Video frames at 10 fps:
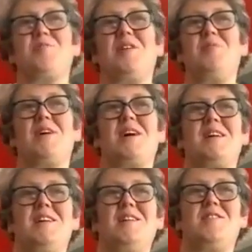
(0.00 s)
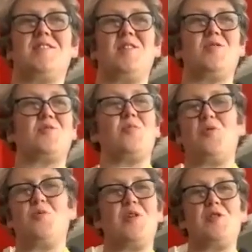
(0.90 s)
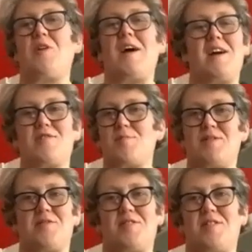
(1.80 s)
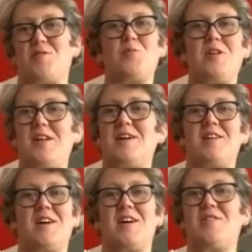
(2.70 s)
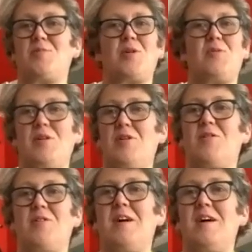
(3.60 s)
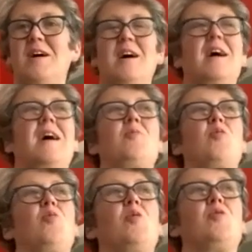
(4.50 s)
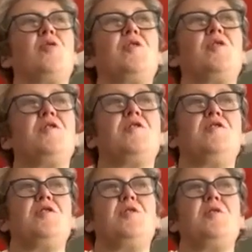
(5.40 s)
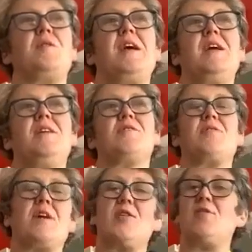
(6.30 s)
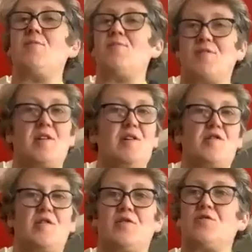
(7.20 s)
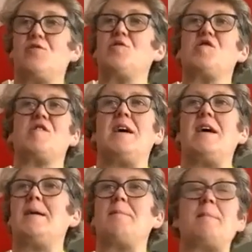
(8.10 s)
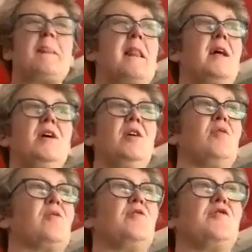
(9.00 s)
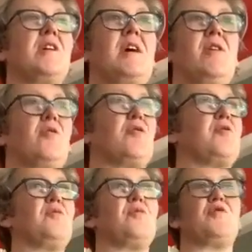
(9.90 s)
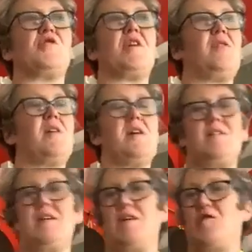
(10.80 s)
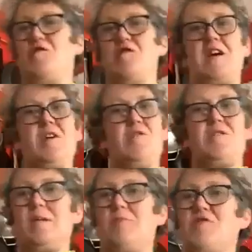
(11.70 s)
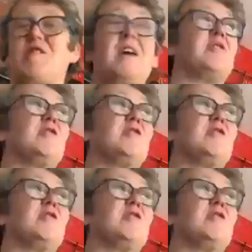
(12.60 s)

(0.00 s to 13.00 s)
we kind of need to say is we're not experts at this, we're learning as we go along, and what we're wanting to do is create conversations. So share your thoughts, share your ideas, share your tips, share the